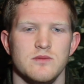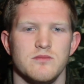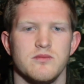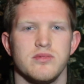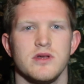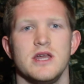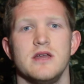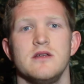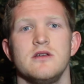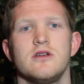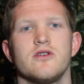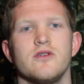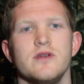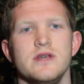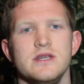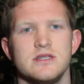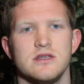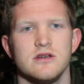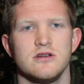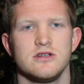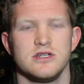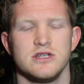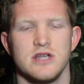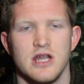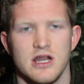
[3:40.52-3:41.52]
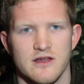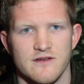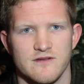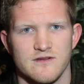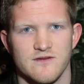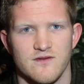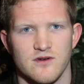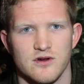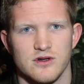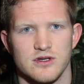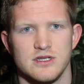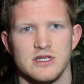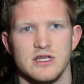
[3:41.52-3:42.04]
increase their genetic
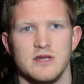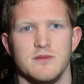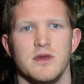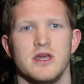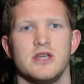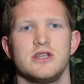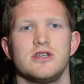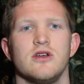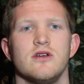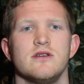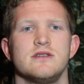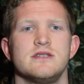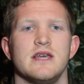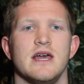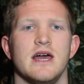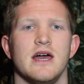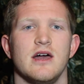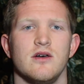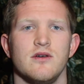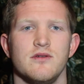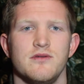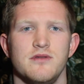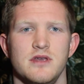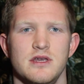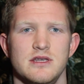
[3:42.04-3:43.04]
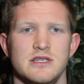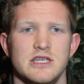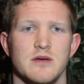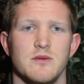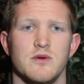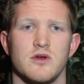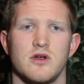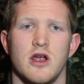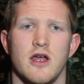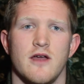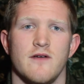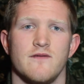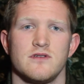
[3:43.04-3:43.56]
diversity, make sure it's a healthy,
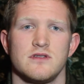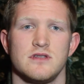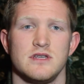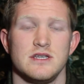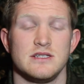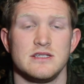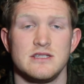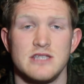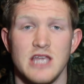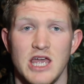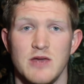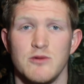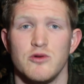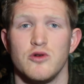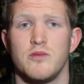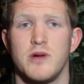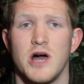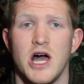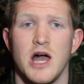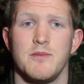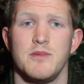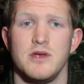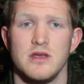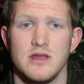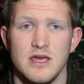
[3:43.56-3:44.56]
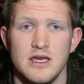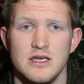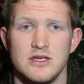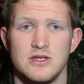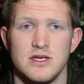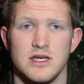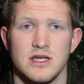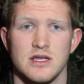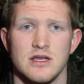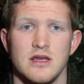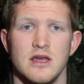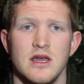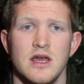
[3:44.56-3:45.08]
demographically stable
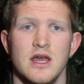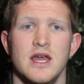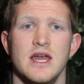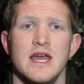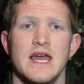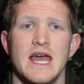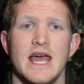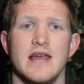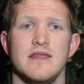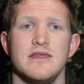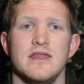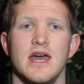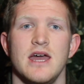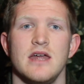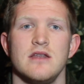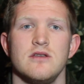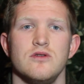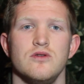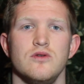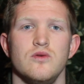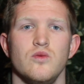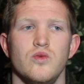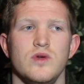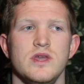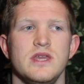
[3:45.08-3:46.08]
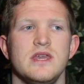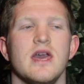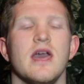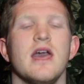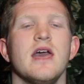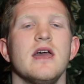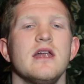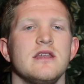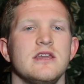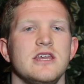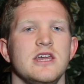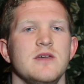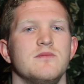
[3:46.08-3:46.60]
population, and that we
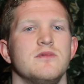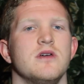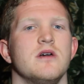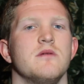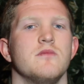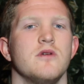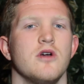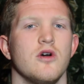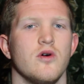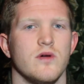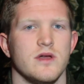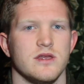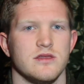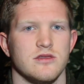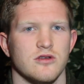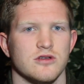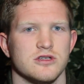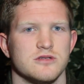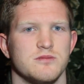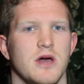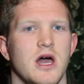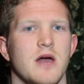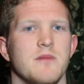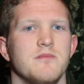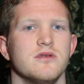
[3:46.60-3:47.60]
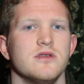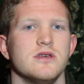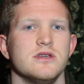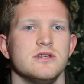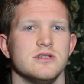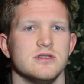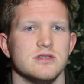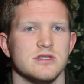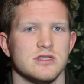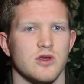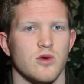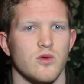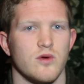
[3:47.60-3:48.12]
can keep them going, those
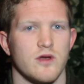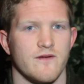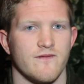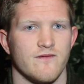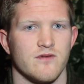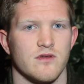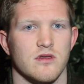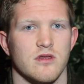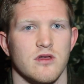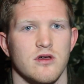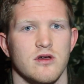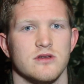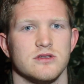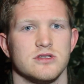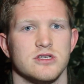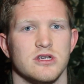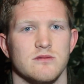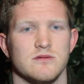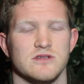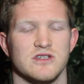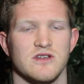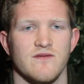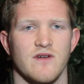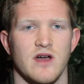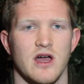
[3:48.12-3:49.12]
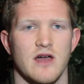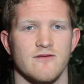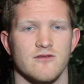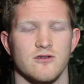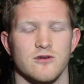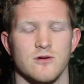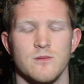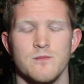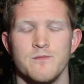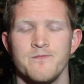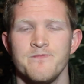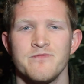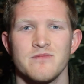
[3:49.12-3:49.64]
populations going for the long-term
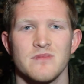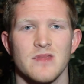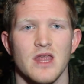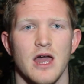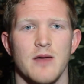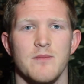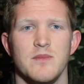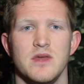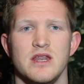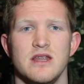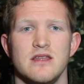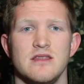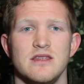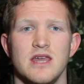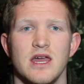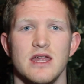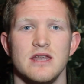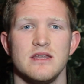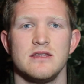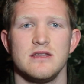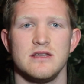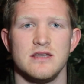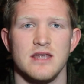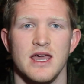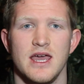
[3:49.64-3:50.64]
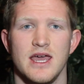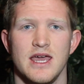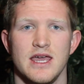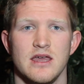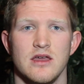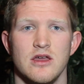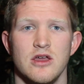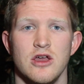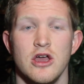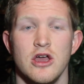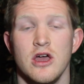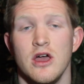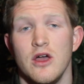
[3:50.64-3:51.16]
survival. I mean, in the end of the day,
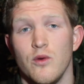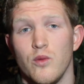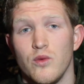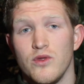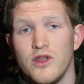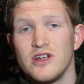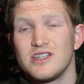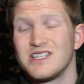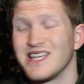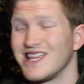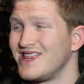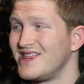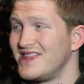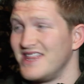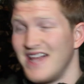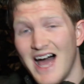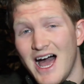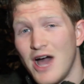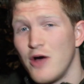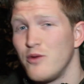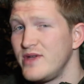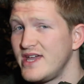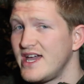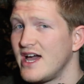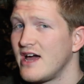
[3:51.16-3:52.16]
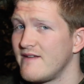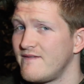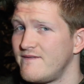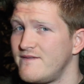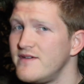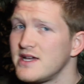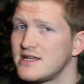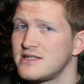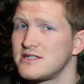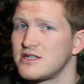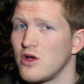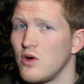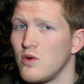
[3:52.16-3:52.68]
there's a lot we gotta
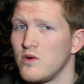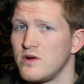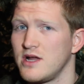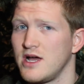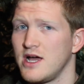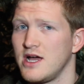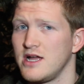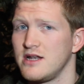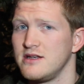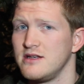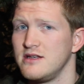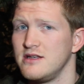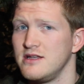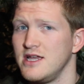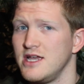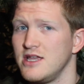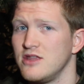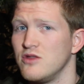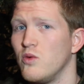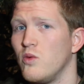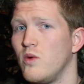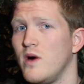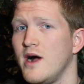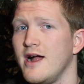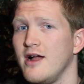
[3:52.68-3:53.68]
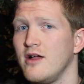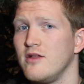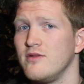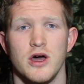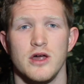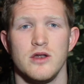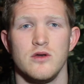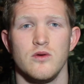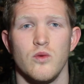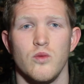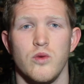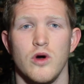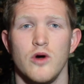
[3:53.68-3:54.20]
fix going on in the wild,
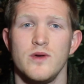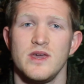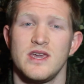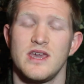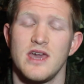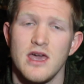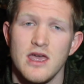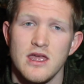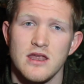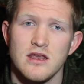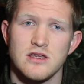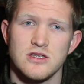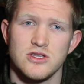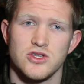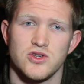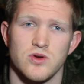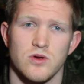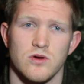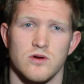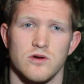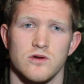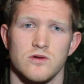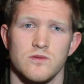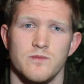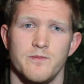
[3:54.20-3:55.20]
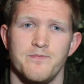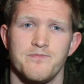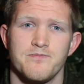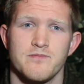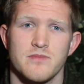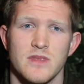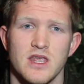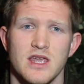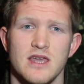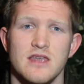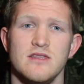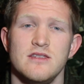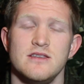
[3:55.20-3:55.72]
but what we can control
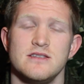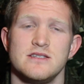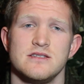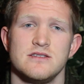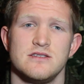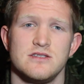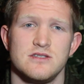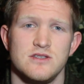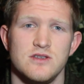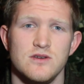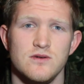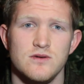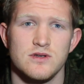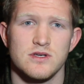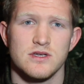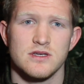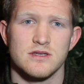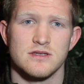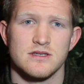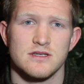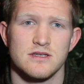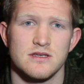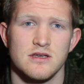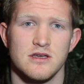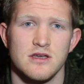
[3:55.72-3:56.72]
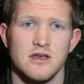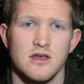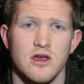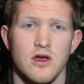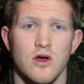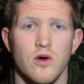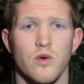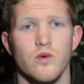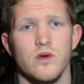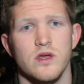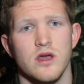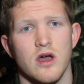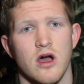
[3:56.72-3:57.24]
in these institutions,
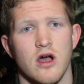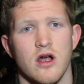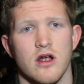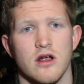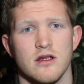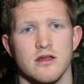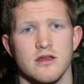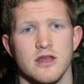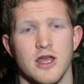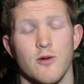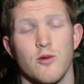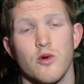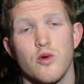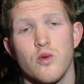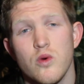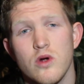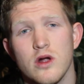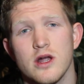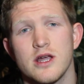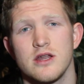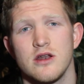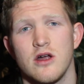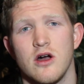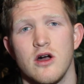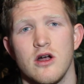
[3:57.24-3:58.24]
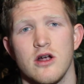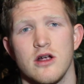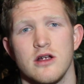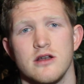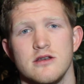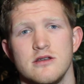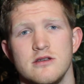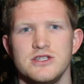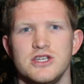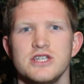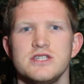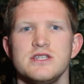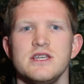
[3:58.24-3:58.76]
we are, and we're working hard.
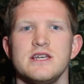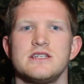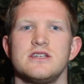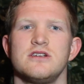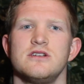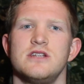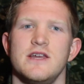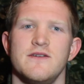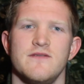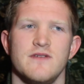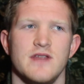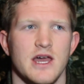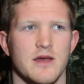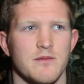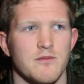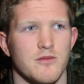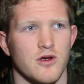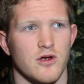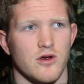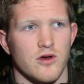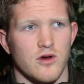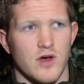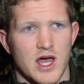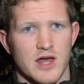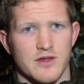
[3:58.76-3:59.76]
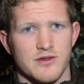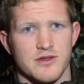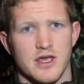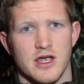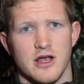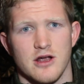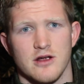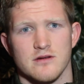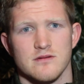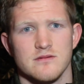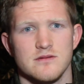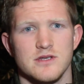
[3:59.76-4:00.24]
Just like Sir David Attenborough out there,